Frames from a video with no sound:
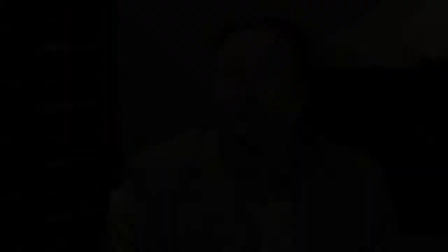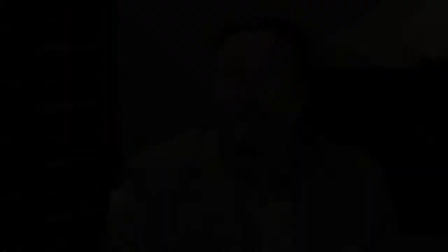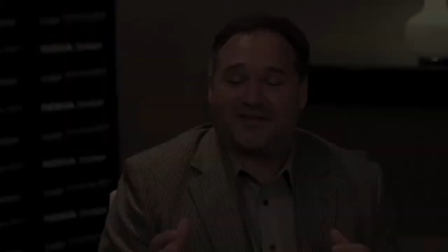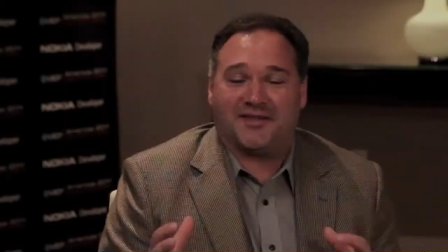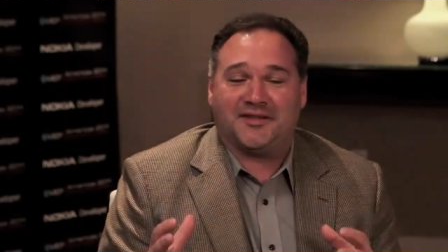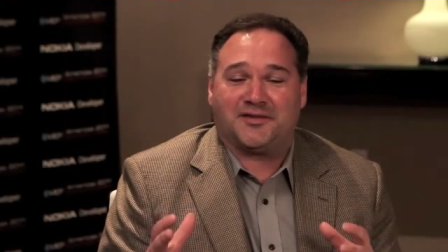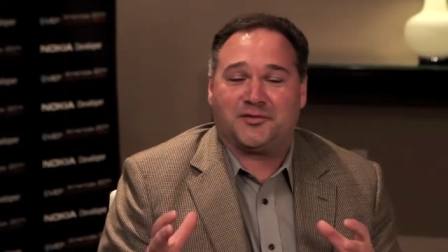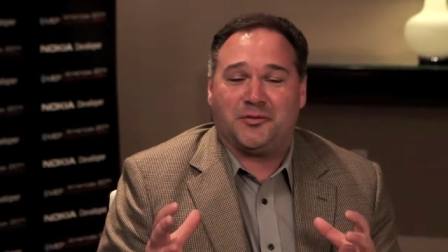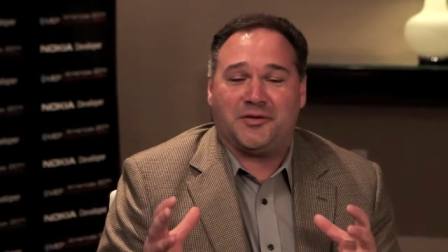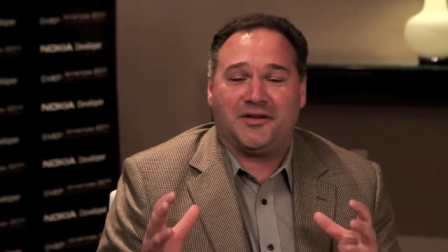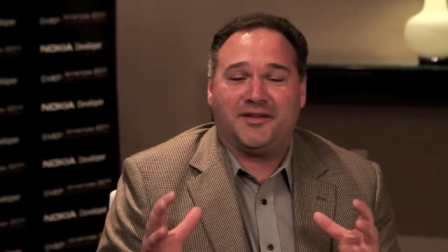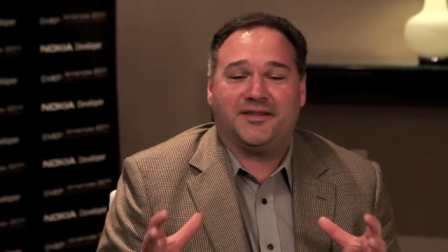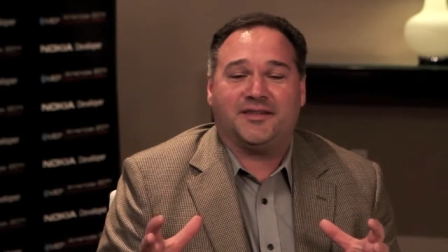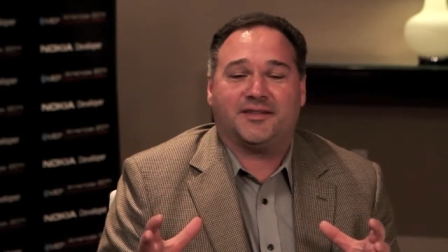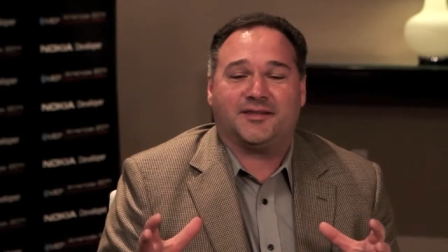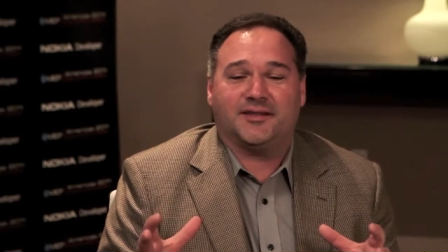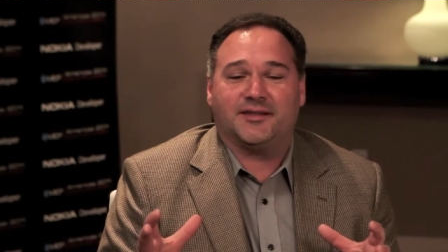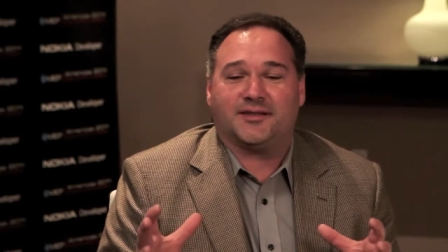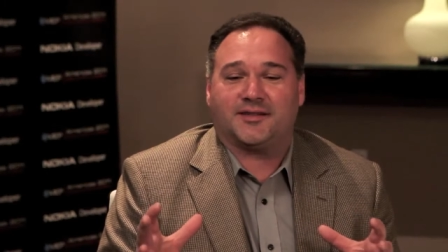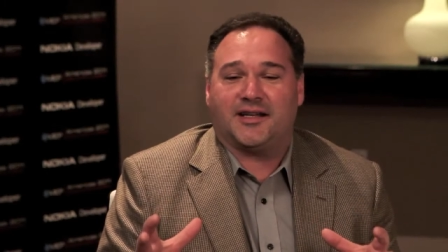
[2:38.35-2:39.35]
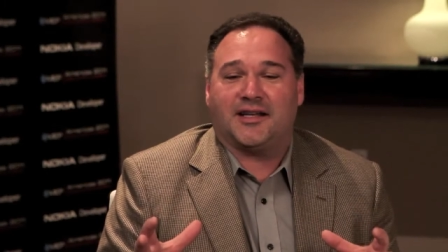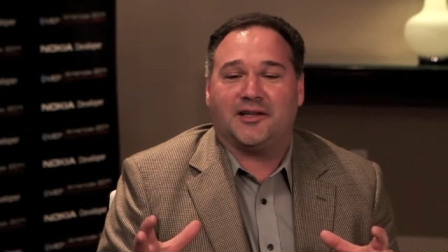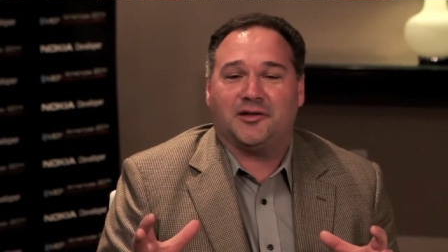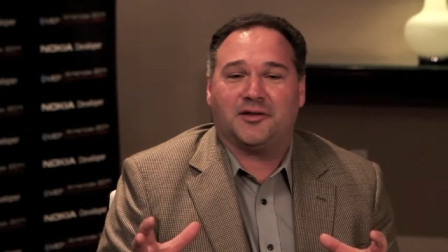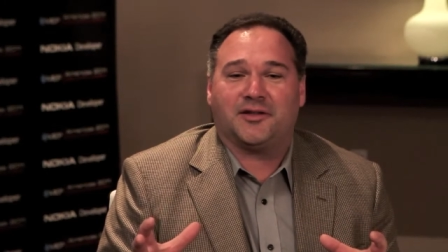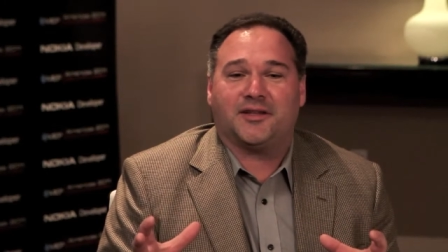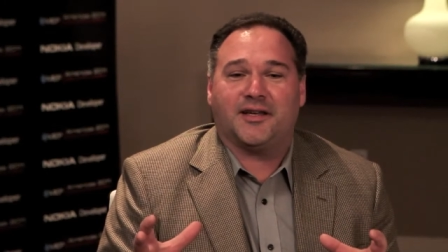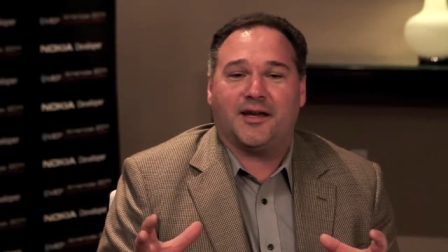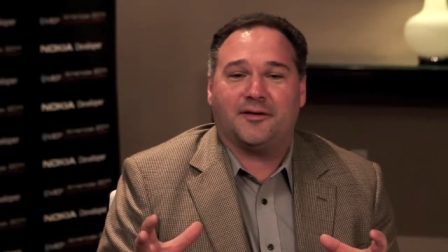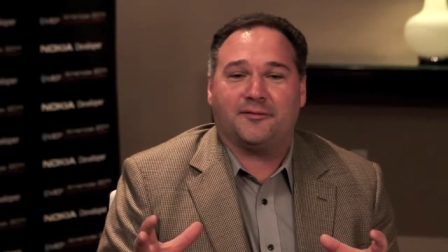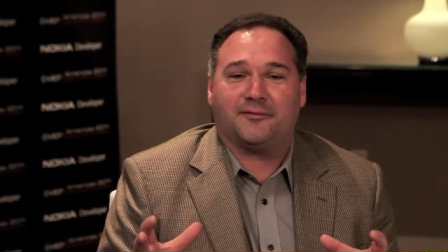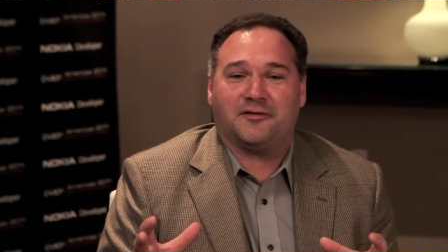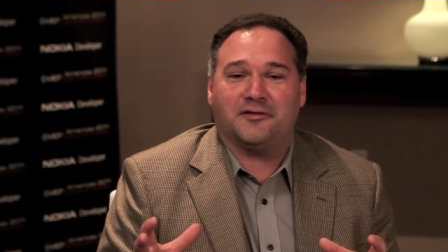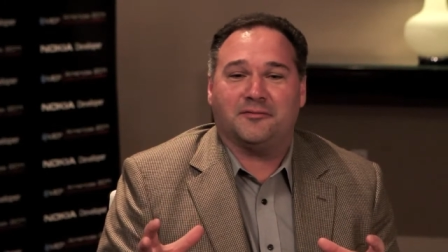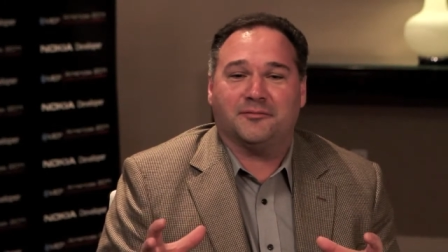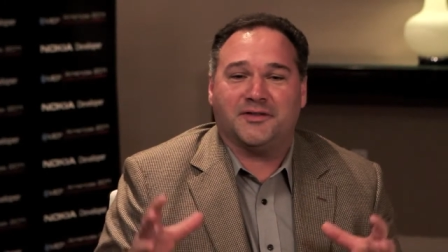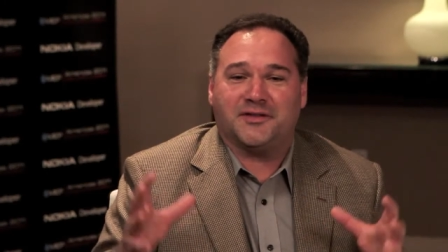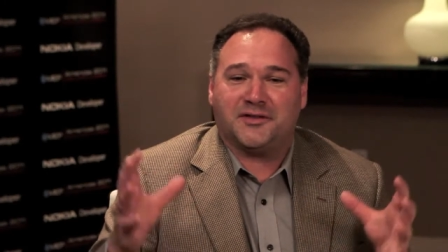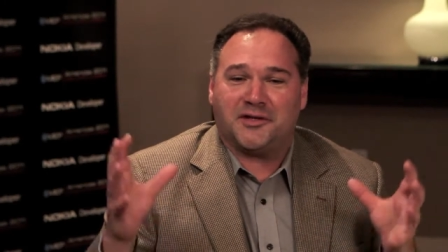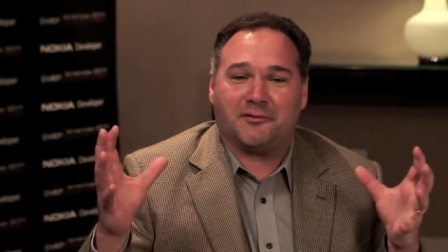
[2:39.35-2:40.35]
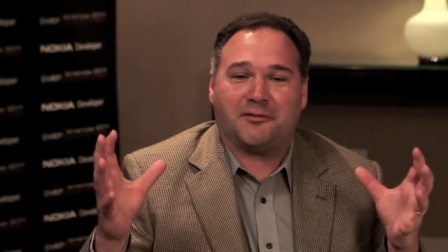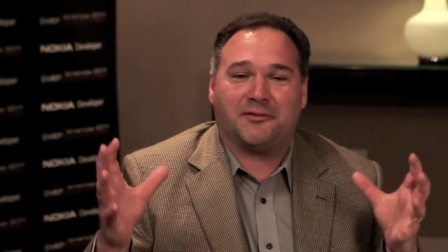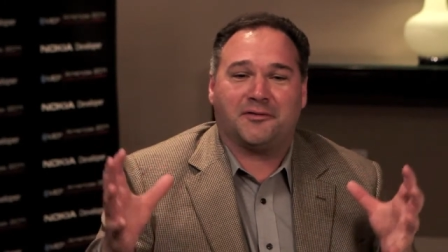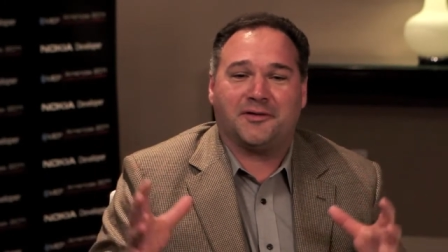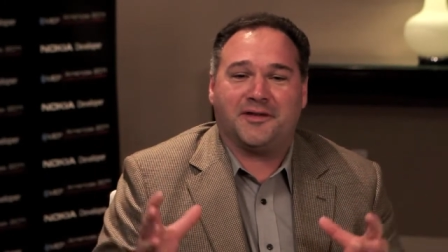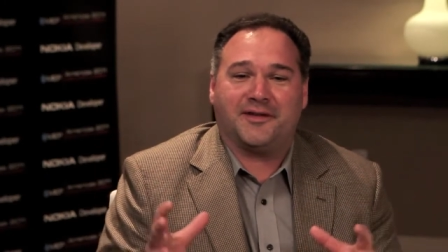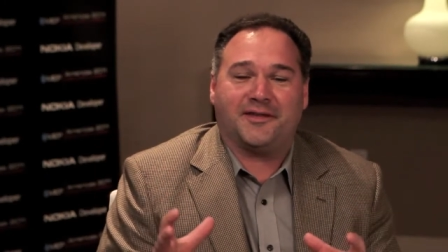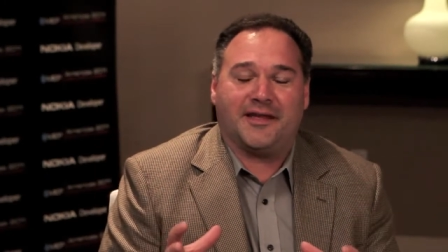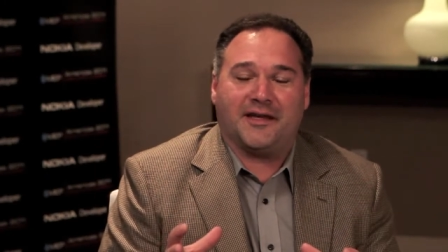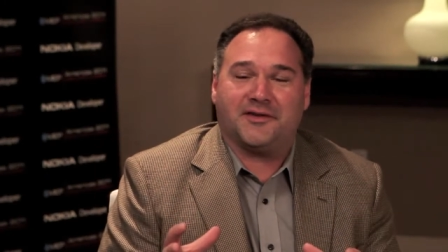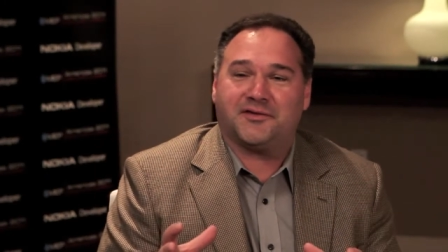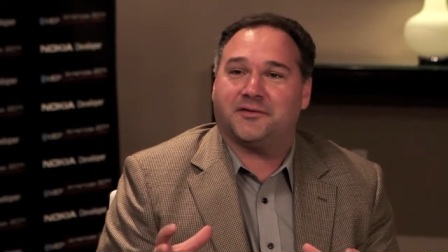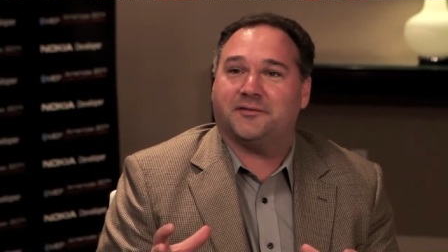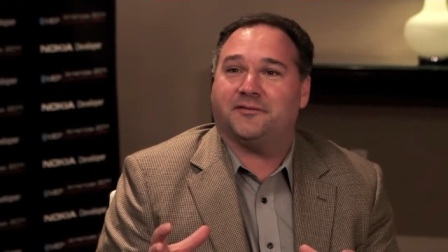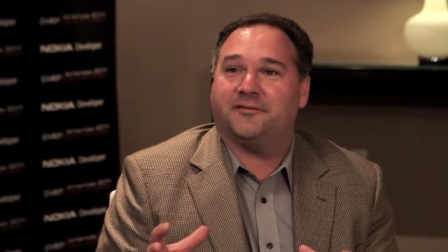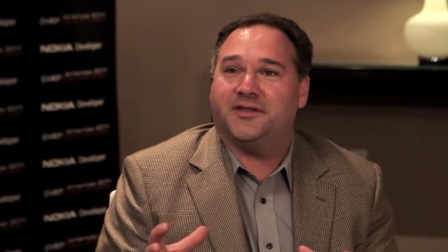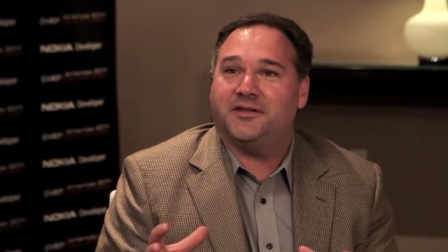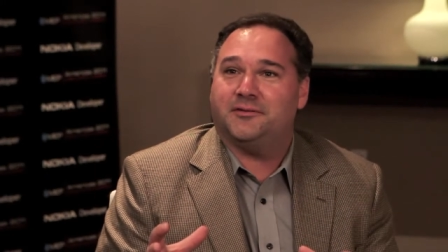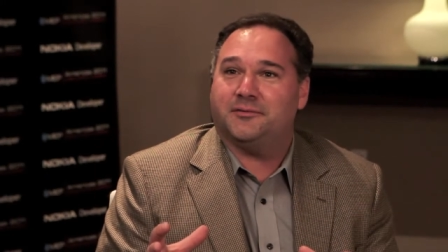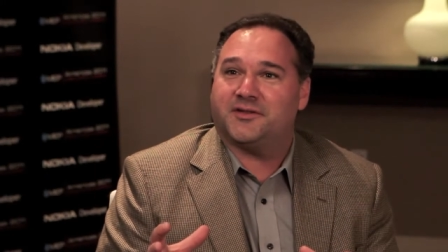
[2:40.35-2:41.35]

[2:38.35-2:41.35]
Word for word: It's, it's one of these things that I look at from, you know, 30,000 feet,